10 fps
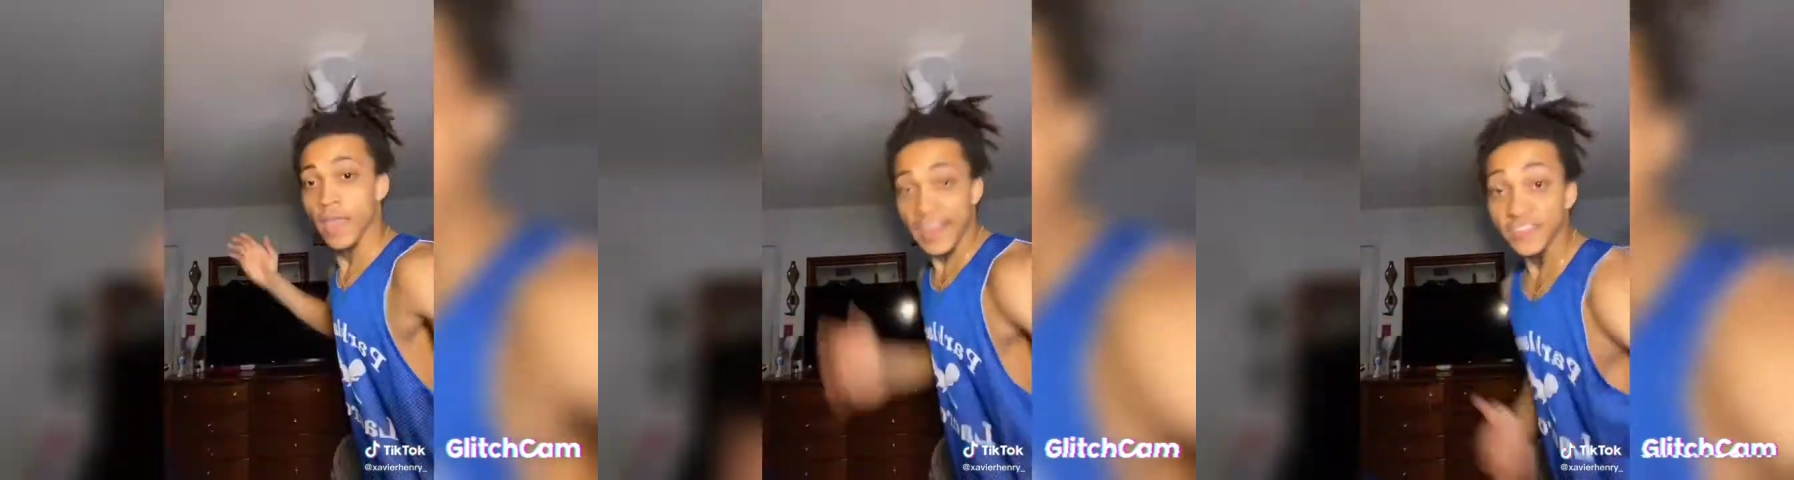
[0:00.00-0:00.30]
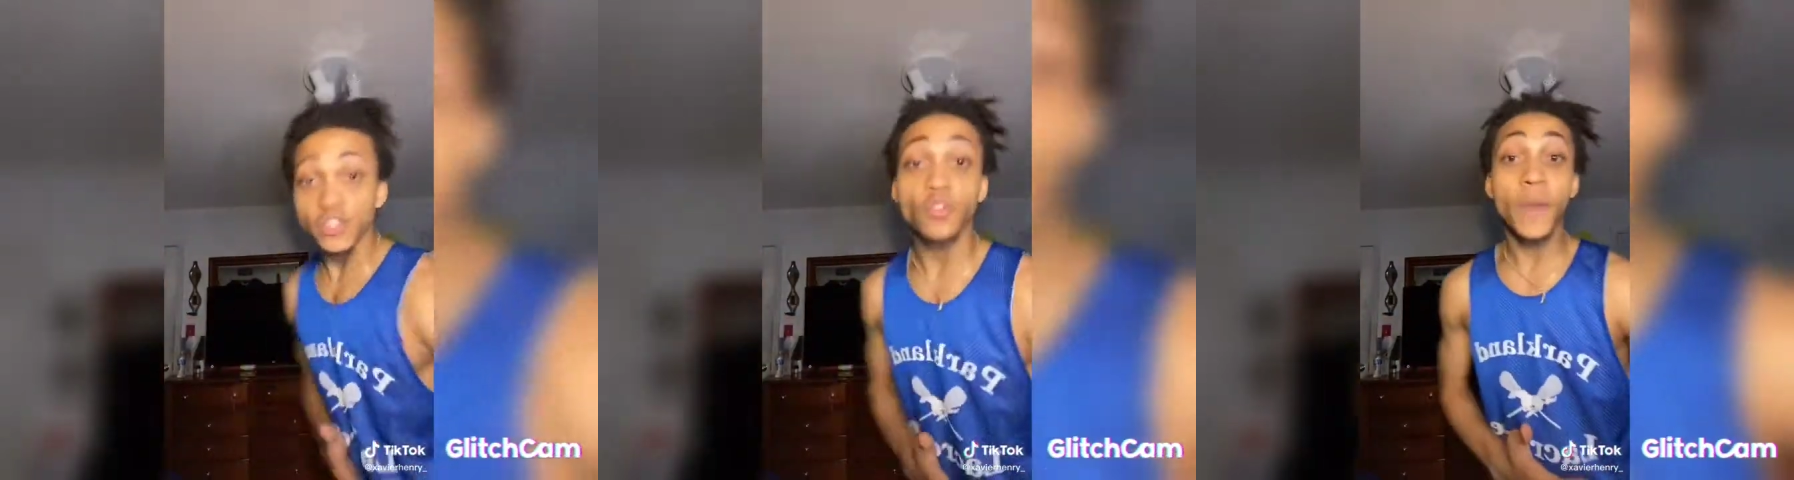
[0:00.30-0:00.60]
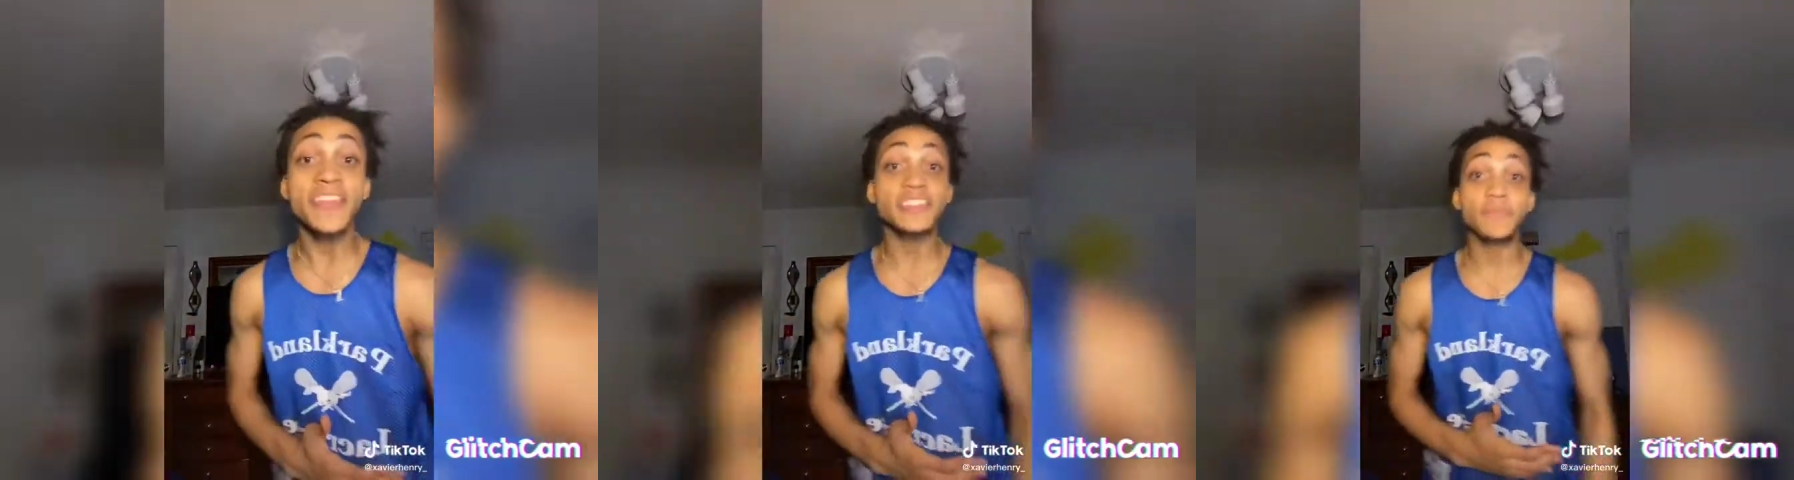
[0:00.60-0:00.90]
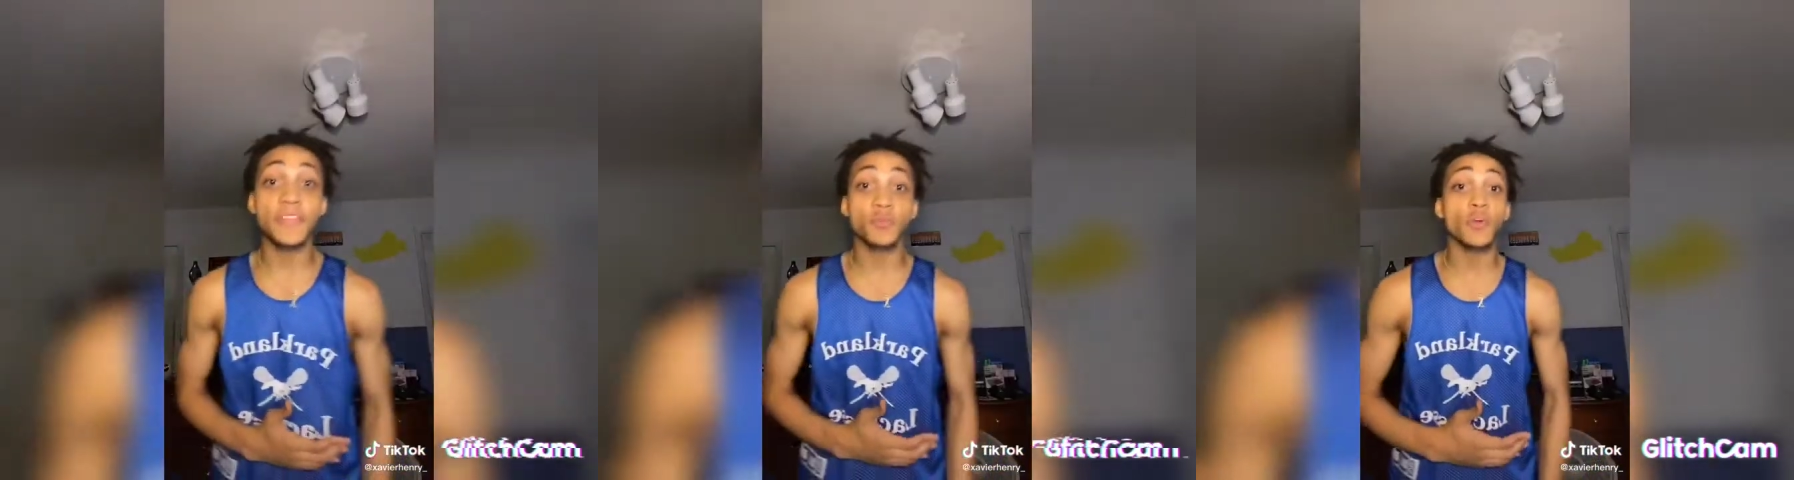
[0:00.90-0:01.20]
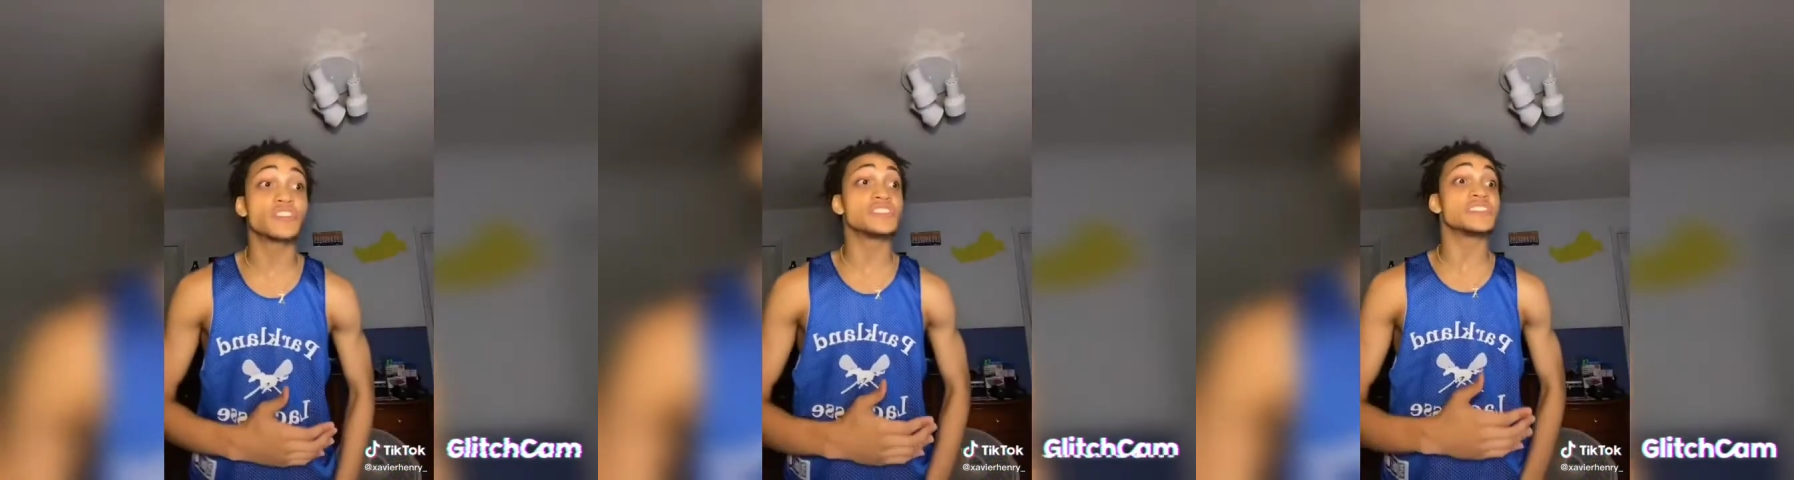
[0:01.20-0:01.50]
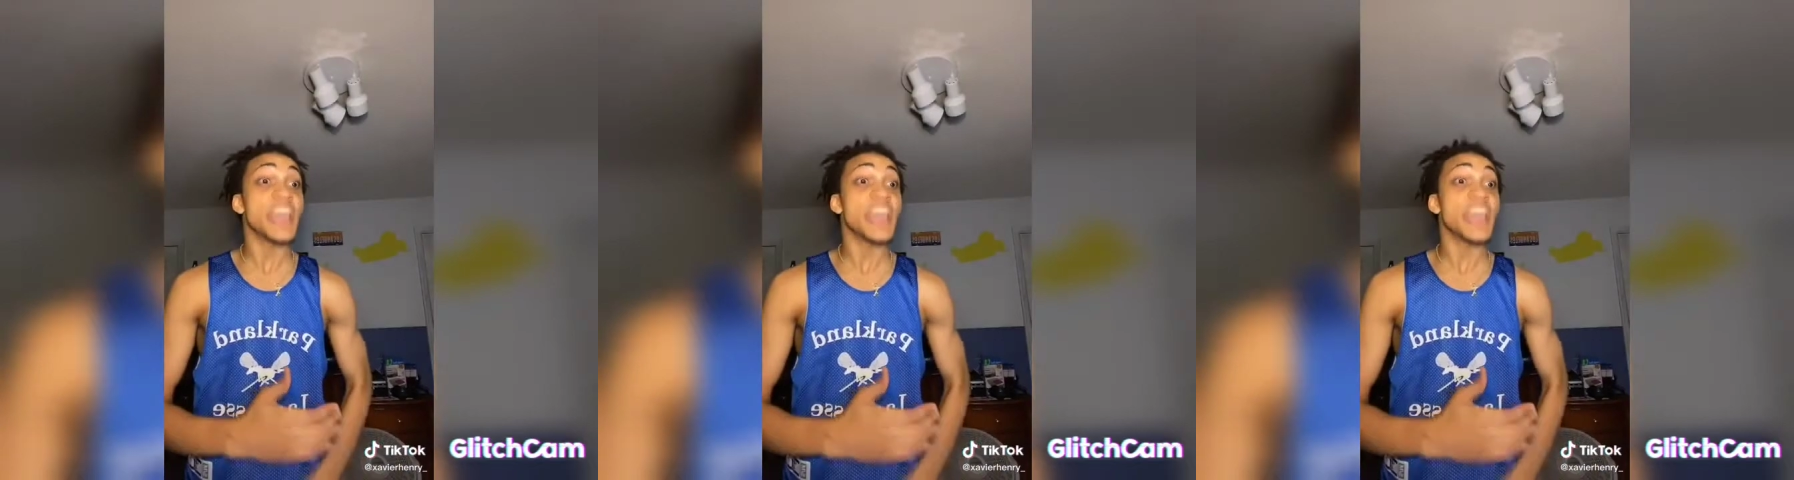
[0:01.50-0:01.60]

And so the way this method works is